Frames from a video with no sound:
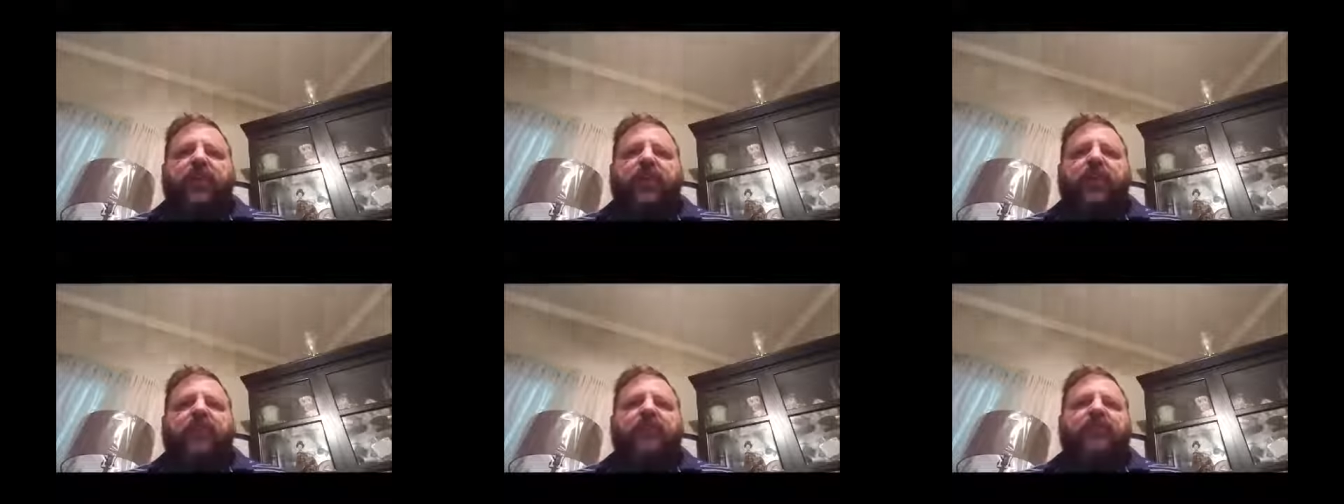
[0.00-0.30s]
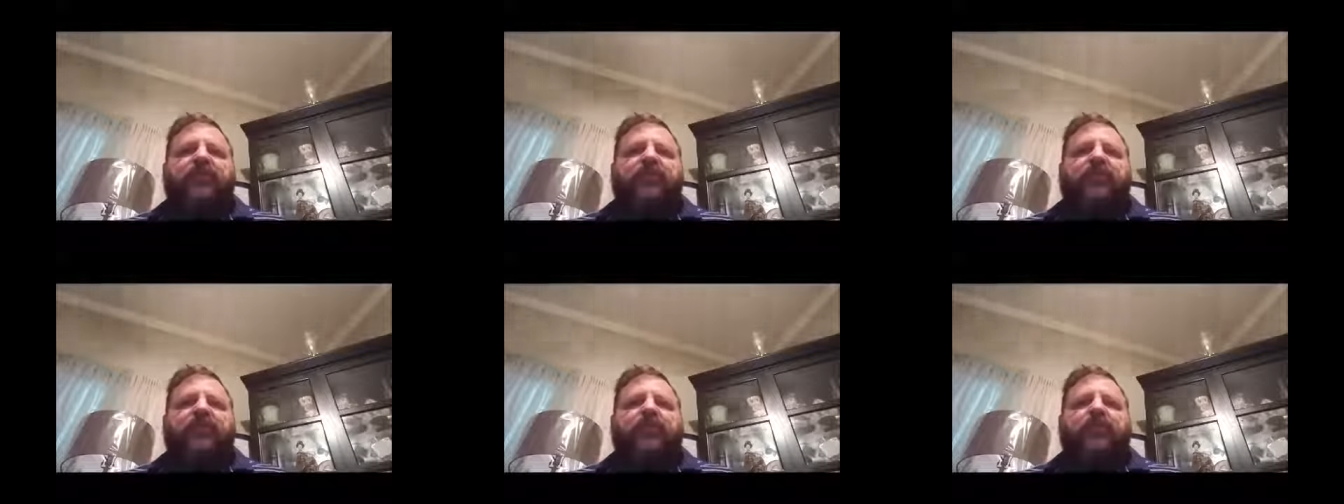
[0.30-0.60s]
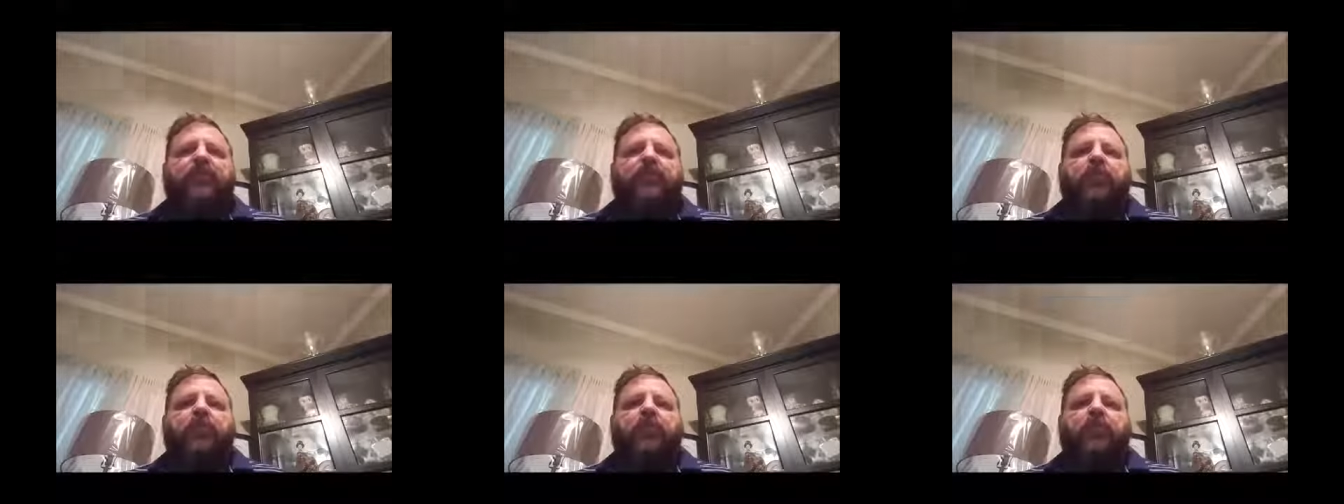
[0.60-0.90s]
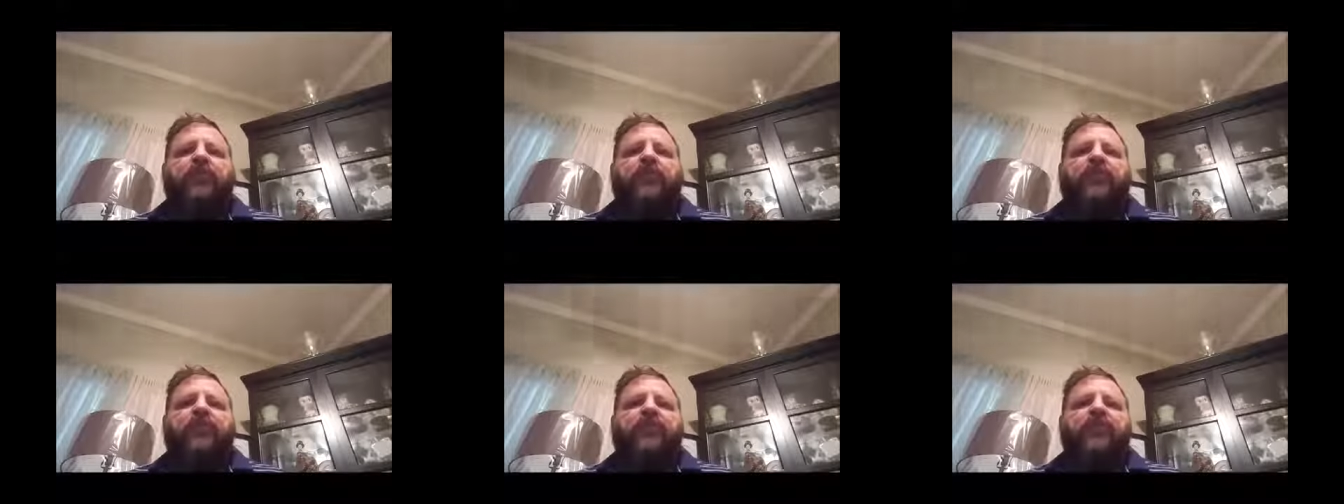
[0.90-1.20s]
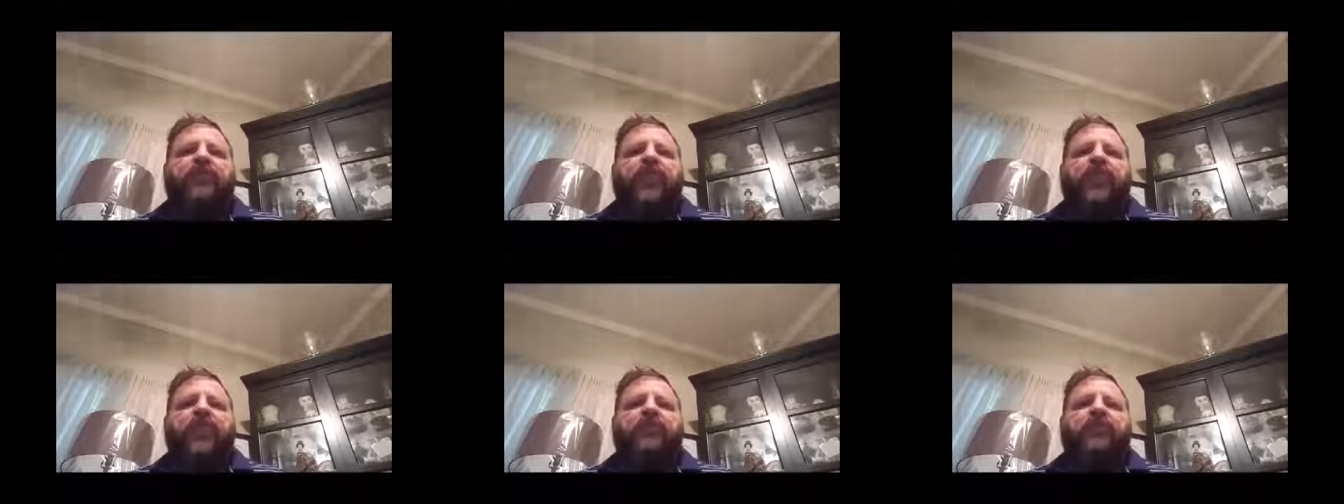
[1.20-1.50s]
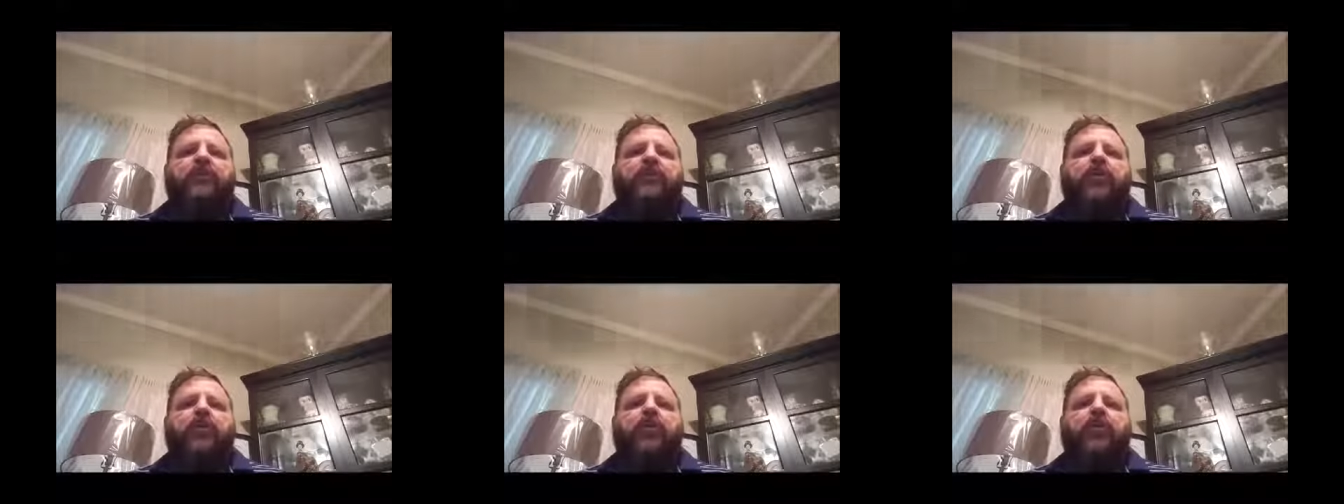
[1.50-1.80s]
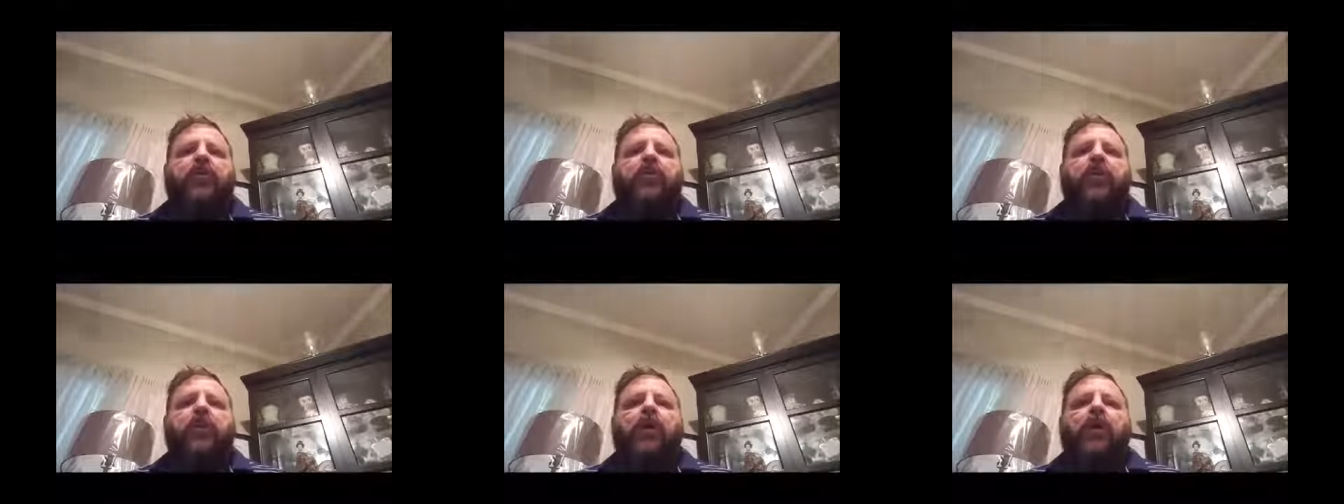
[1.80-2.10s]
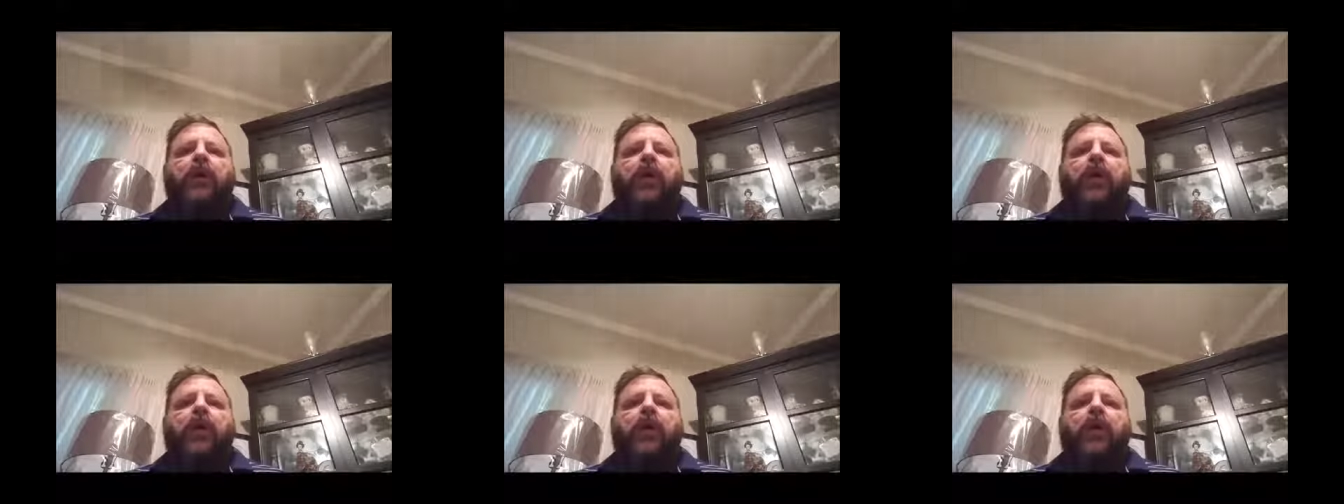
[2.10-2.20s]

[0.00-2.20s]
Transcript: This is a small business expo,